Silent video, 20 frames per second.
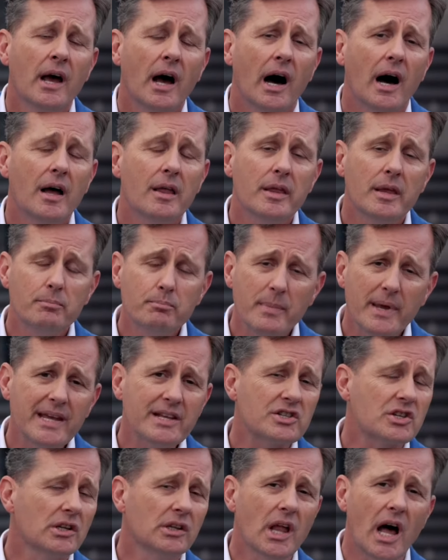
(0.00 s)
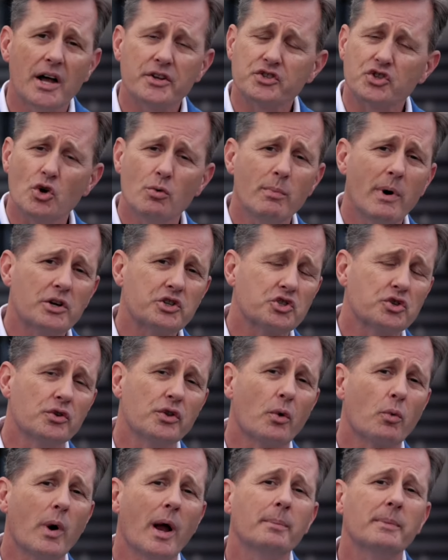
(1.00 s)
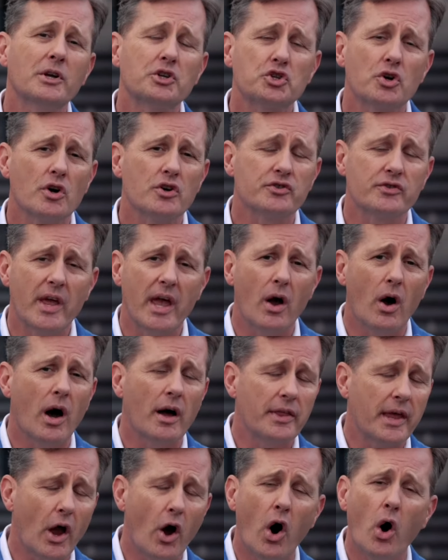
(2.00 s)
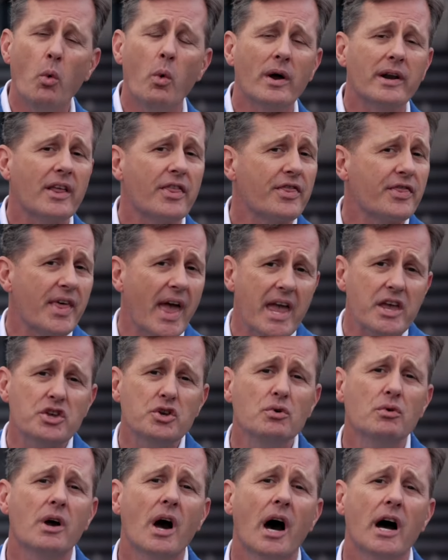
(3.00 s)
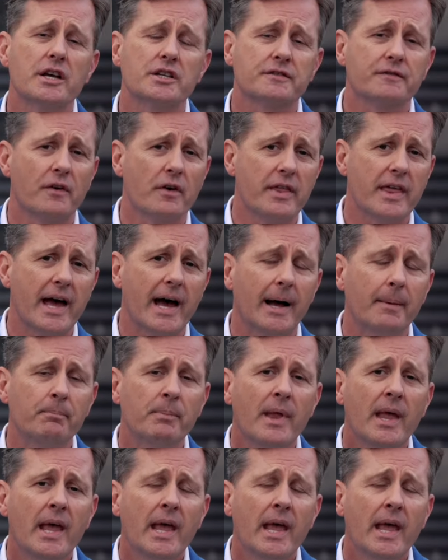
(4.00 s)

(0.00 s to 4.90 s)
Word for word: Uh, it means a lot so much to the Remnant Church. They, they all want to thank you guys for that.